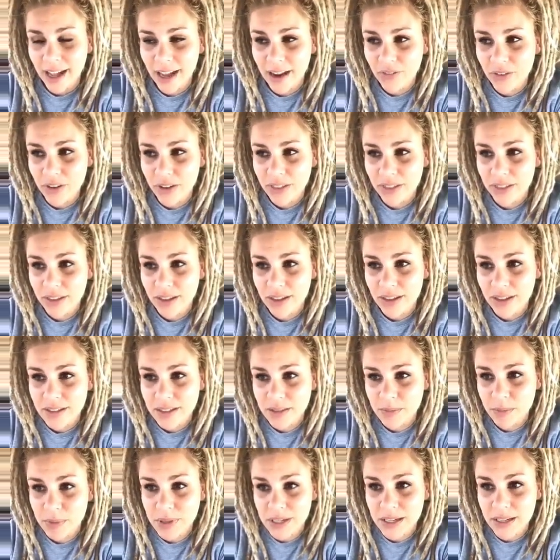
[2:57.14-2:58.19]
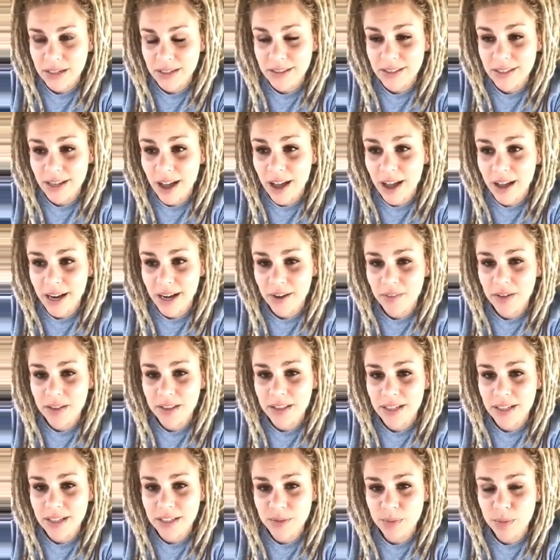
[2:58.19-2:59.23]
Everything is being done,
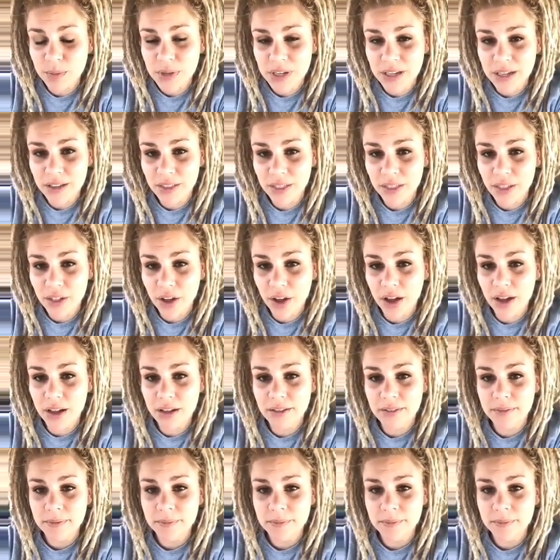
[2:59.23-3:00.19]
everything is being thought,